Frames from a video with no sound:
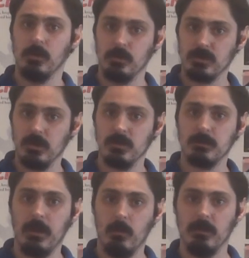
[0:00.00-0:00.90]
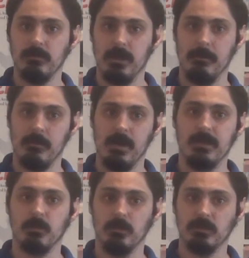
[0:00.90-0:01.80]
who is curious about one of the
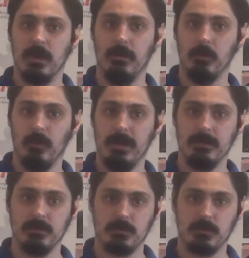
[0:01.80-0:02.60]
MPAA's most common rating